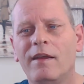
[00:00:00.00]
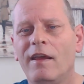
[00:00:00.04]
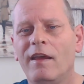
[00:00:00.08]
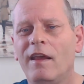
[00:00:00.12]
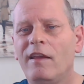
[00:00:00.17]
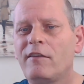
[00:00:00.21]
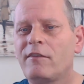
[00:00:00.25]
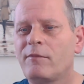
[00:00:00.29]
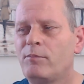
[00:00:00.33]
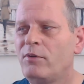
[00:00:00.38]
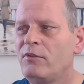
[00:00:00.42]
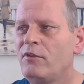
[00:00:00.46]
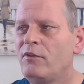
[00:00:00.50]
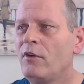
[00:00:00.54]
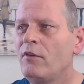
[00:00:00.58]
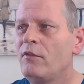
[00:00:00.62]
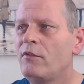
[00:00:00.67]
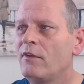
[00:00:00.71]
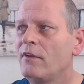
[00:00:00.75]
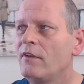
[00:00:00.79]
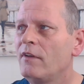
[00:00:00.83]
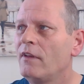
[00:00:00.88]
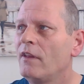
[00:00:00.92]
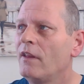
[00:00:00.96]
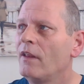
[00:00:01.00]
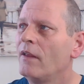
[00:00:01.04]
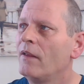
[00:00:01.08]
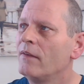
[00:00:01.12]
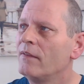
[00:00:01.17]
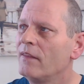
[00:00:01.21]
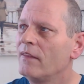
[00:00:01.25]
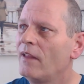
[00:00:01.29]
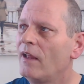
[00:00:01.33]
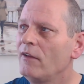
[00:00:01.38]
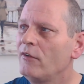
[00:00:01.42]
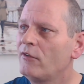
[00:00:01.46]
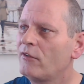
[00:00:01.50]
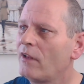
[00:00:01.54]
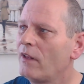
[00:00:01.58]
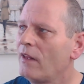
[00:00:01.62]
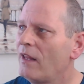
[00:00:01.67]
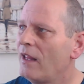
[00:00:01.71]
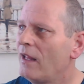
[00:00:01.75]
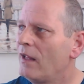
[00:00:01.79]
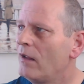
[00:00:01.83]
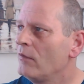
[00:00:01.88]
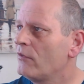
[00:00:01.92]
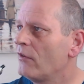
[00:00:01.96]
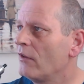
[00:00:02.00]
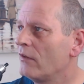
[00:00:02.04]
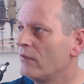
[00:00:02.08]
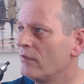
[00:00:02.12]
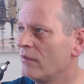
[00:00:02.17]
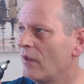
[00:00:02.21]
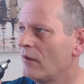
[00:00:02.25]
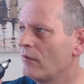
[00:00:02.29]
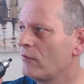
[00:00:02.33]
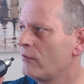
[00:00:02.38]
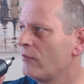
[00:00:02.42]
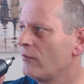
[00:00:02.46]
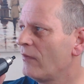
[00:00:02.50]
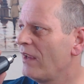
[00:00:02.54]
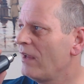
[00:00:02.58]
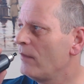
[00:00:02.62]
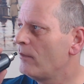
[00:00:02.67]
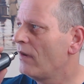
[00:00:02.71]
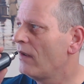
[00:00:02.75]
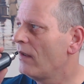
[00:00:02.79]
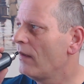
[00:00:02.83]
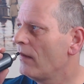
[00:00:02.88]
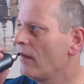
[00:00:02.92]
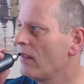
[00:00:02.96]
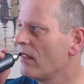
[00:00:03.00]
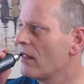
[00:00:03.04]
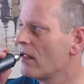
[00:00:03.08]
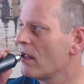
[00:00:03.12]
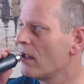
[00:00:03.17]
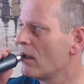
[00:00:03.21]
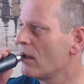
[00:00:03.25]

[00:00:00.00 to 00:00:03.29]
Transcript: it's producing nice clouds and nice vapour.